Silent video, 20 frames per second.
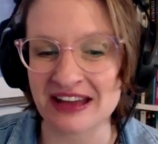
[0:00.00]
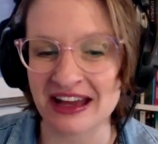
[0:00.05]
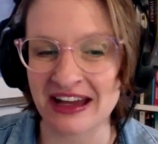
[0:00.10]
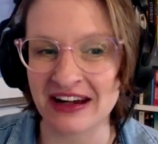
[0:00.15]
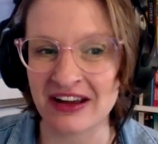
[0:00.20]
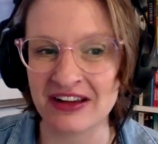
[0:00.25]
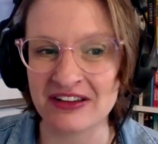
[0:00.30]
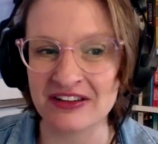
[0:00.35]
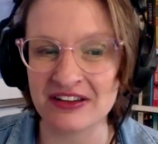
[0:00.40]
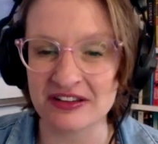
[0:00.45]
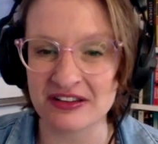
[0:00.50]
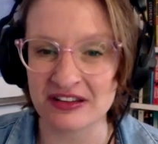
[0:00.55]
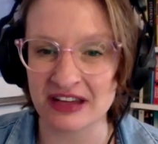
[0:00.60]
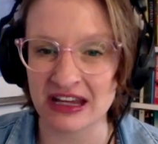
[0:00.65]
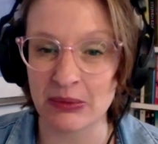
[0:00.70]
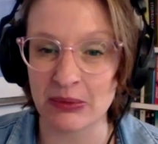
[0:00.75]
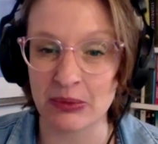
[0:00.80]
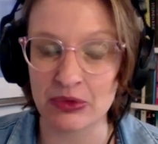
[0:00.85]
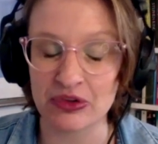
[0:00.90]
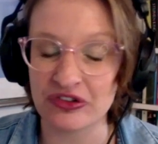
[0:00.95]
And
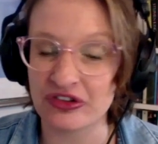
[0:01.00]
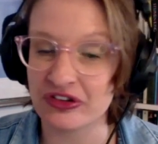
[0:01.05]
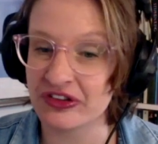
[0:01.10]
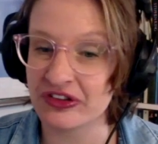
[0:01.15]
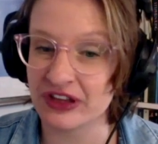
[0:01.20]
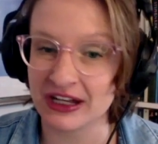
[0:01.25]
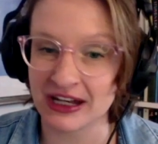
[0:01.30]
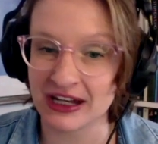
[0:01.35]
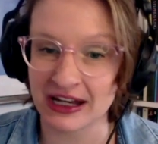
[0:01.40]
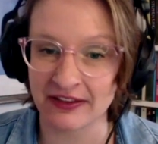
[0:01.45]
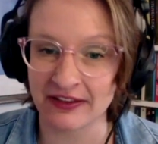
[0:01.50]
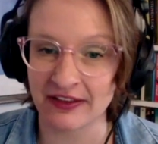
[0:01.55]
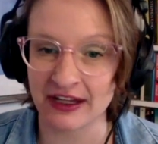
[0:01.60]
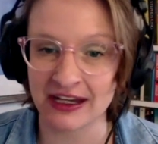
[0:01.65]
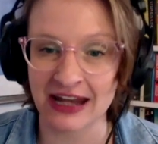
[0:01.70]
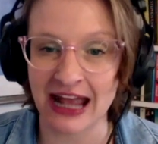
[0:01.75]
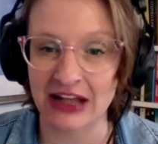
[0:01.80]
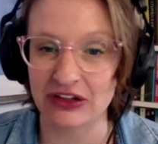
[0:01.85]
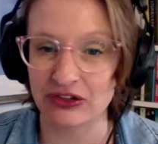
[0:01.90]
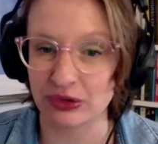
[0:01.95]
it was just the
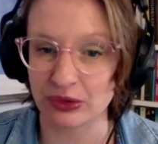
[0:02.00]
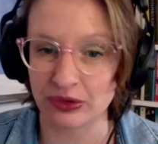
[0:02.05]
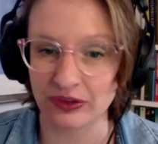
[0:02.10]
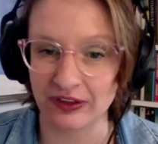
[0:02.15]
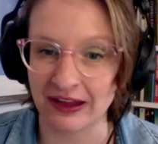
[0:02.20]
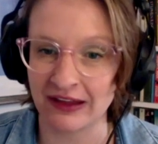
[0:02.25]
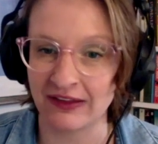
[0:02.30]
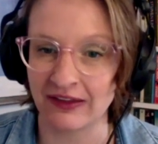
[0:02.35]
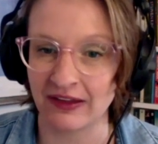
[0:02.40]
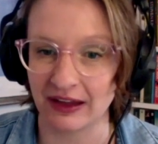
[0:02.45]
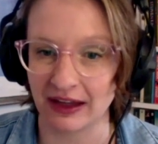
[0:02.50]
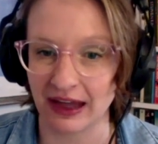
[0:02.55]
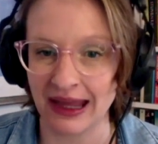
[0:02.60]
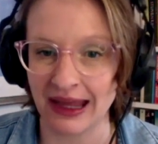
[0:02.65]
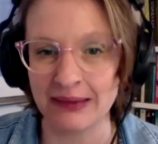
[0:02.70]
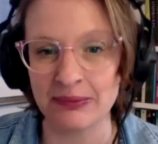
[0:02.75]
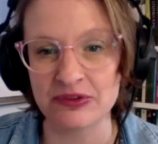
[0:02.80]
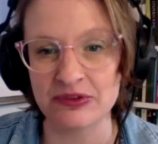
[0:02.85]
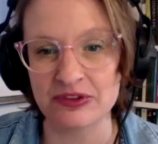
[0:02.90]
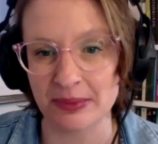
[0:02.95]
natural thing that
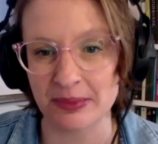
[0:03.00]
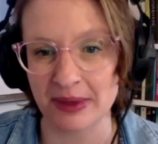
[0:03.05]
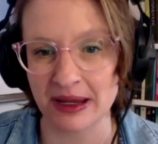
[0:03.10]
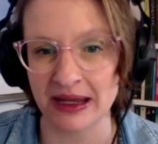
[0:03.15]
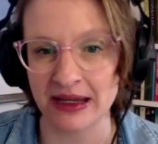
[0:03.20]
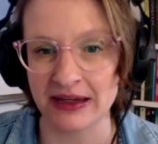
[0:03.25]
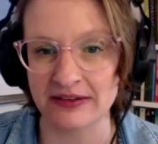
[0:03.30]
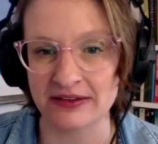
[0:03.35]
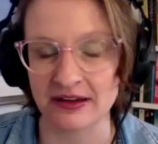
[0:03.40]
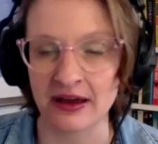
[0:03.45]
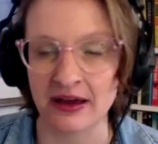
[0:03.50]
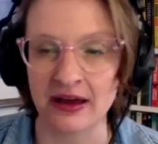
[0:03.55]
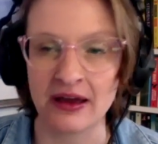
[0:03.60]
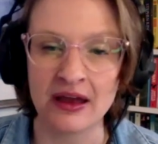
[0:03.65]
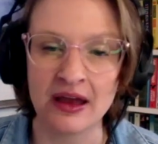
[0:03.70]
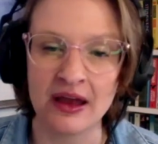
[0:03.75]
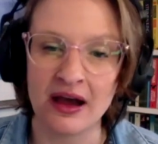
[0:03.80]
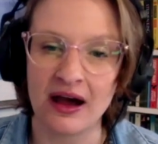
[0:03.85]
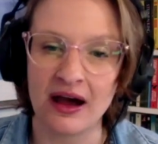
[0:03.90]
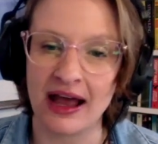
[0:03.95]
came to me. I
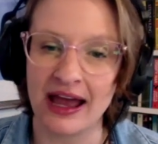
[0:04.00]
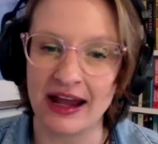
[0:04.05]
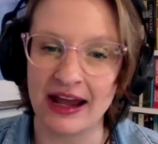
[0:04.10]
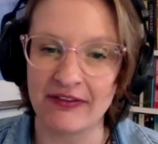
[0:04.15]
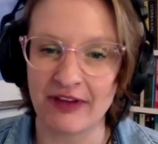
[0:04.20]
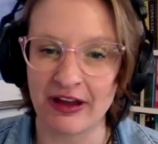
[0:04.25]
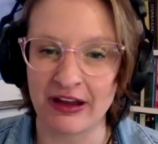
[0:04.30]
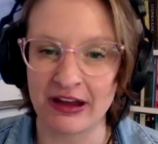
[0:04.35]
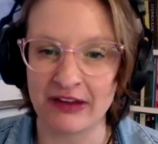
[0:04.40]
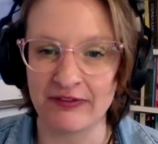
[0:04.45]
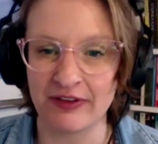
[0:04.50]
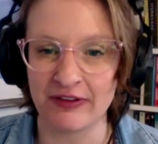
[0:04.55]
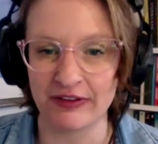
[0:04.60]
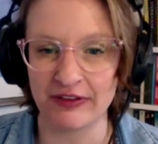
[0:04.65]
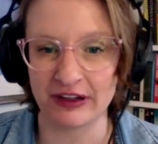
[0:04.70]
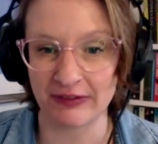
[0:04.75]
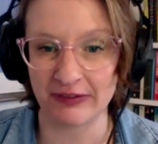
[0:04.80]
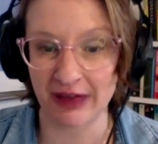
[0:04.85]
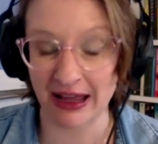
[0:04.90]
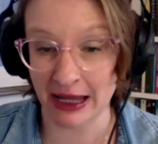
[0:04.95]
had a very
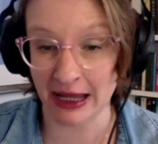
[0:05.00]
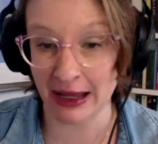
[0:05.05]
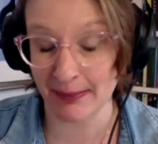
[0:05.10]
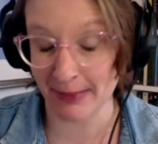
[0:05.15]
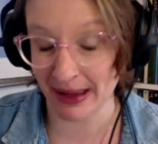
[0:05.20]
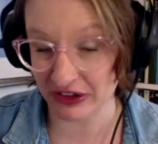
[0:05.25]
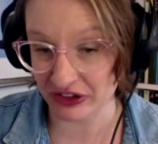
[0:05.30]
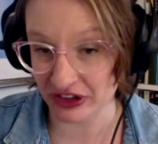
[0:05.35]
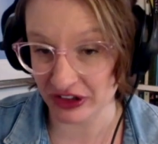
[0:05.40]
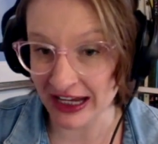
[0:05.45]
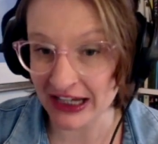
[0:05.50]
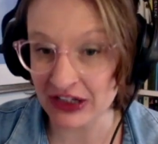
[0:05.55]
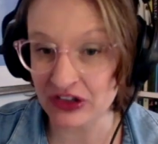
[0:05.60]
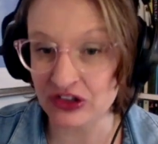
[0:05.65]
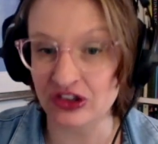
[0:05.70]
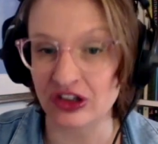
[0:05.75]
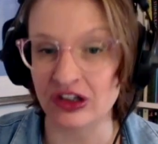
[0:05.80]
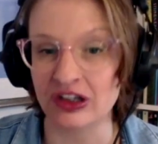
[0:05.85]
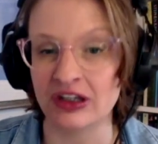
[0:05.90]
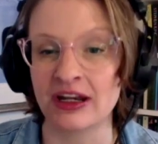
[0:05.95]
vivid
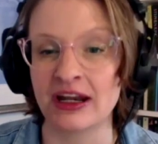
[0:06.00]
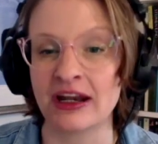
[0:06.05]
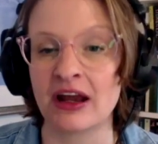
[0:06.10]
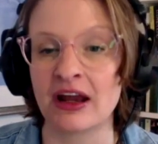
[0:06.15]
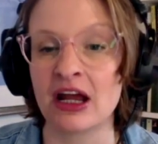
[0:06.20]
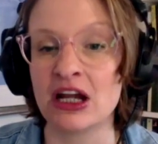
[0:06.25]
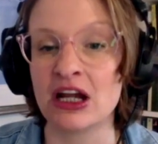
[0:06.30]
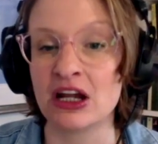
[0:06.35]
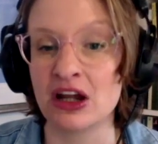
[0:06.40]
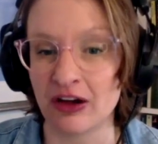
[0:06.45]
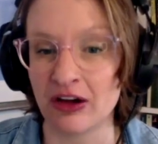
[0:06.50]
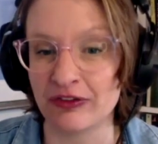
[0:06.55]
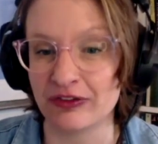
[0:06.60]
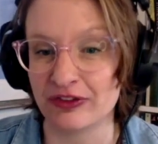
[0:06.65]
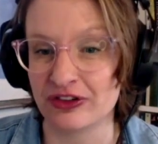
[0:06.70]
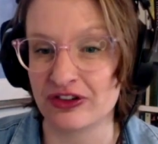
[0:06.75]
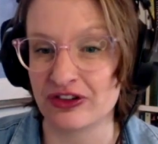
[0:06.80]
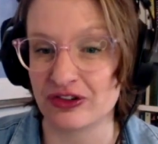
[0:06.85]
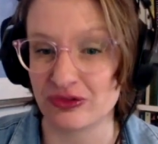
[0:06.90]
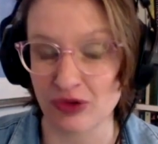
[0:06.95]
imagination and I
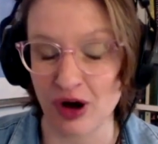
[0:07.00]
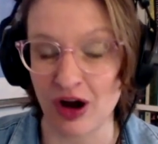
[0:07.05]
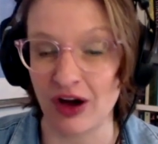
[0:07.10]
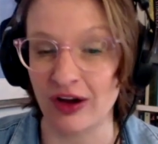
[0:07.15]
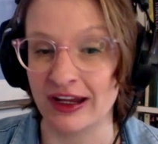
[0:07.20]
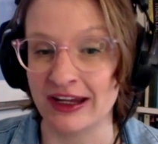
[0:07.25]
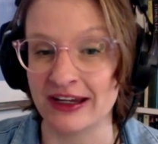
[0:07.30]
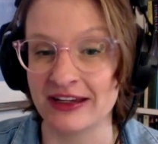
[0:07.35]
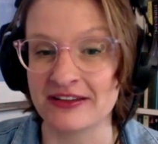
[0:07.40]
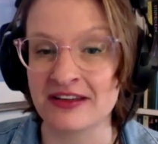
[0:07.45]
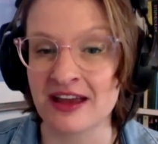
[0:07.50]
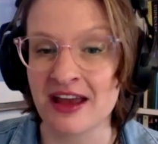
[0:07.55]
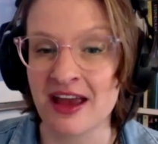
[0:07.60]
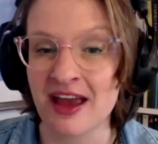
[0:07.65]
loved to write.